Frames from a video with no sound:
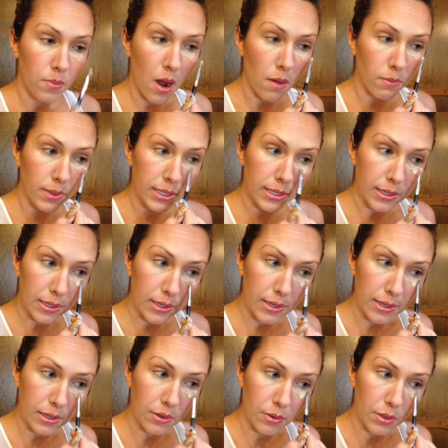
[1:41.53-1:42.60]
probably get,
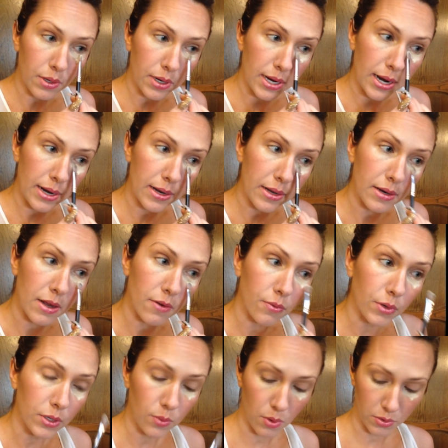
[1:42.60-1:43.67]
good at it enough
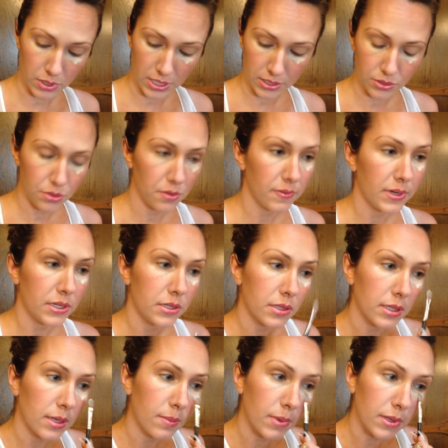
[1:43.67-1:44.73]
where you won't need to
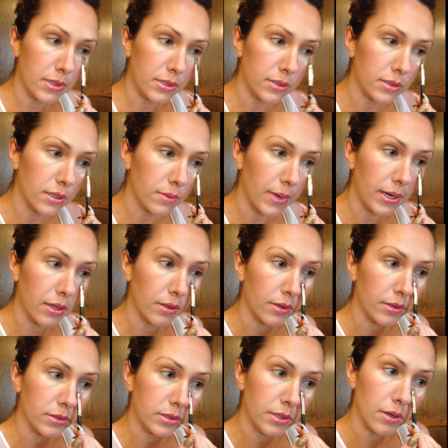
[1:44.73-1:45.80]
eventually, but this is a good way to
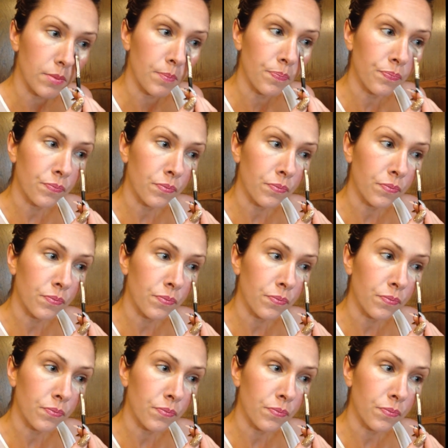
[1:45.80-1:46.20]
learn. So